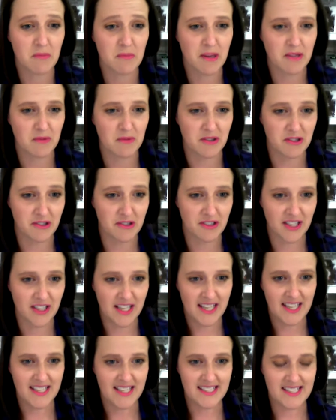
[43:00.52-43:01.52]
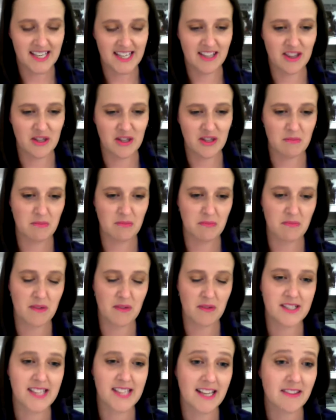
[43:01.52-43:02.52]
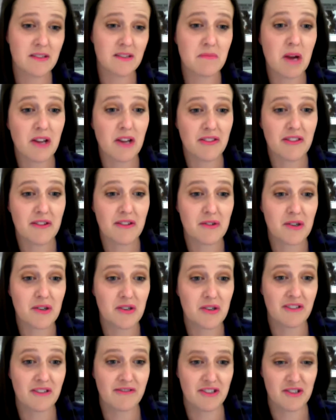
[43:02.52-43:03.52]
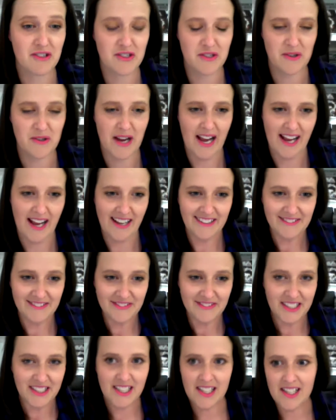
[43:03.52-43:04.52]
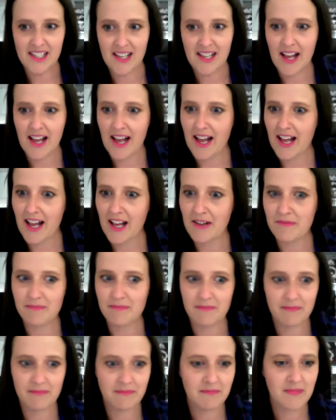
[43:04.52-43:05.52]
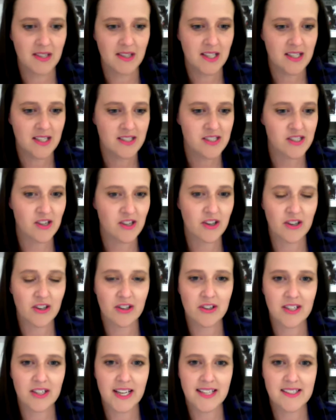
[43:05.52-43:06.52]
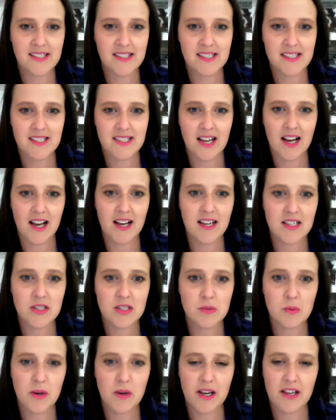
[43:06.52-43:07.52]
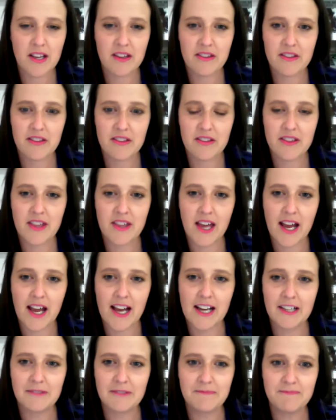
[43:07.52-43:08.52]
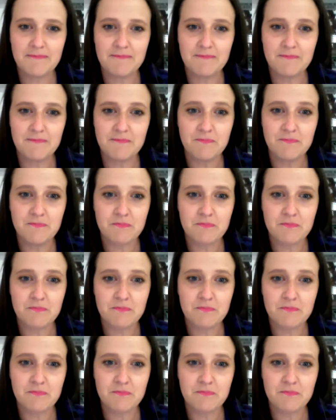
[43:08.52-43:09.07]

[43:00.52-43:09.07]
and we'll send them on through if you do have. So let's start with Daleen